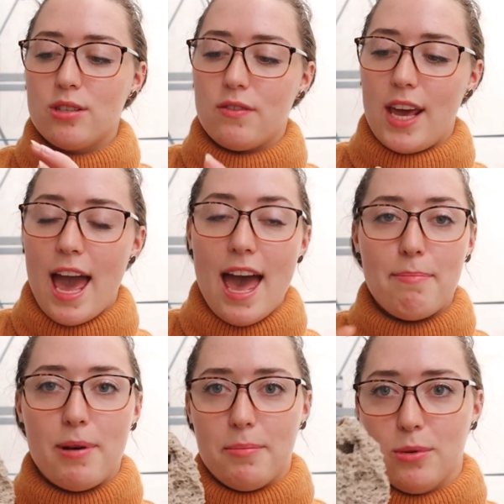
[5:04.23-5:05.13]
of the air
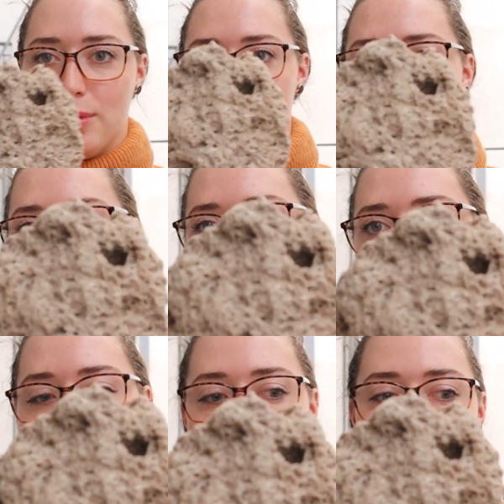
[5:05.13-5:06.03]
bubbles
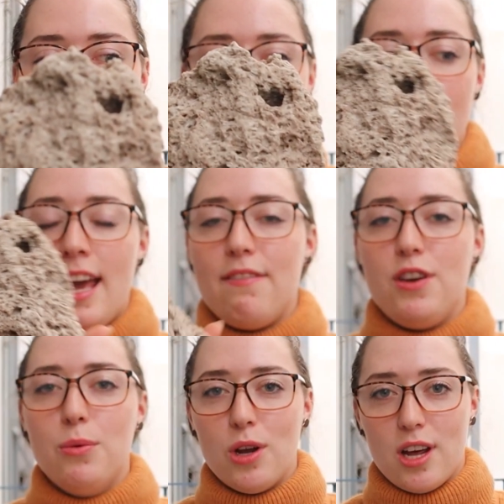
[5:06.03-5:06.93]
inside it, if
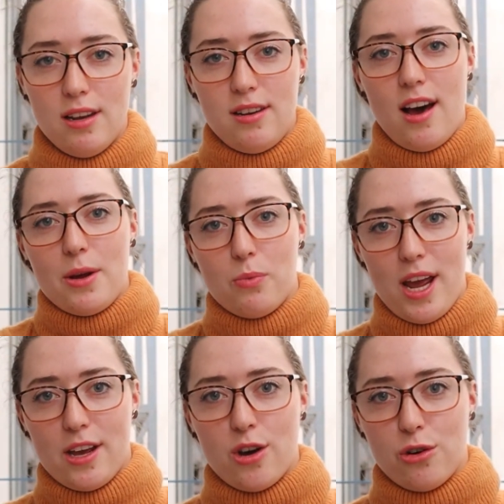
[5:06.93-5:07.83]
you want a
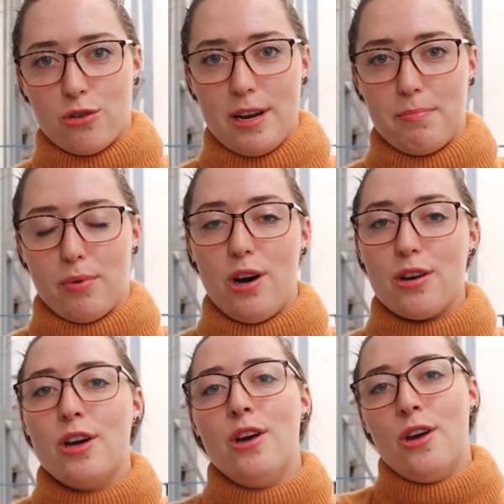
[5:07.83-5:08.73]
lightweight concrete block,